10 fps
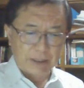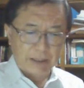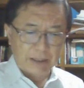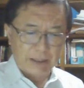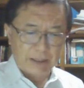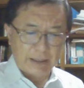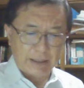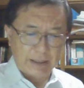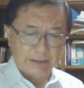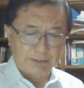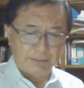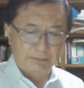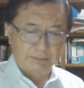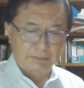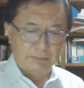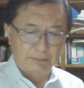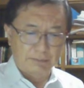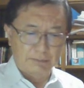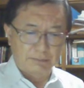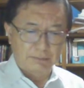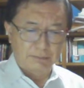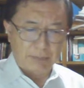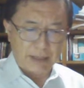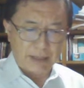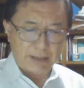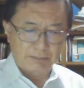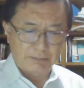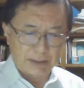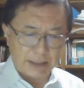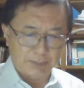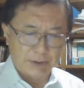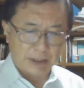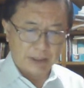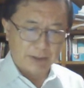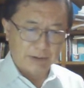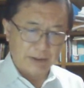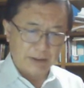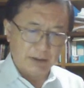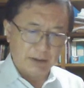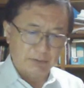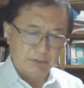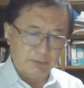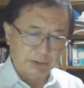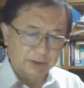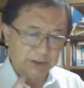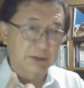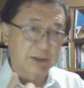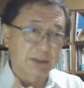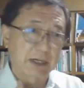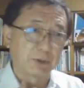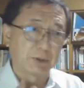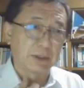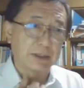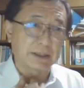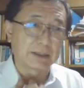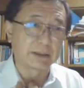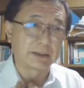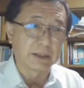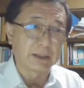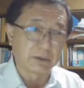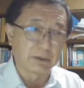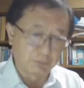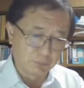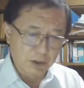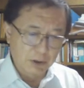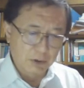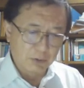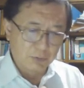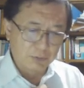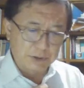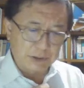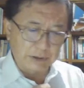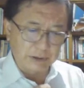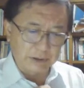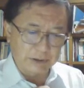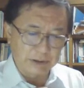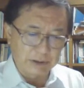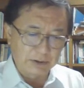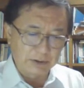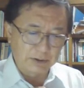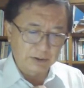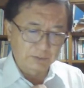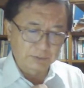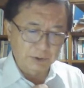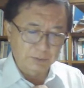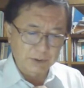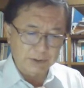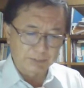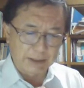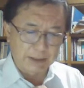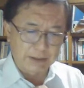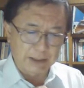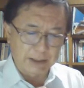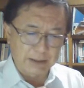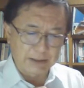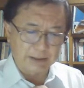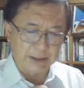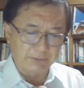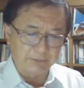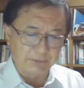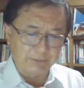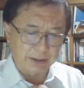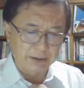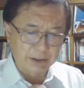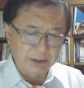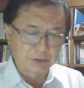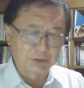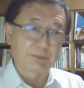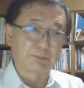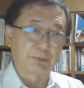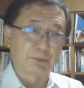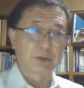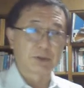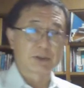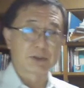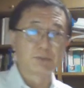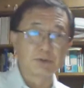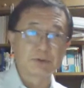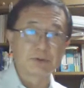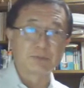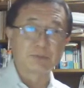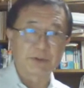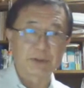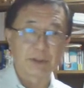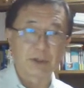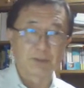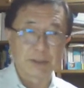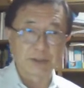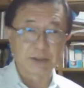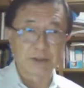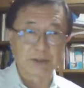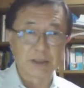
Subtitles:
And my last point about the fundamental standpoint is that the rigidity of global supply chain is a key factor to support smooth manufacturing operations.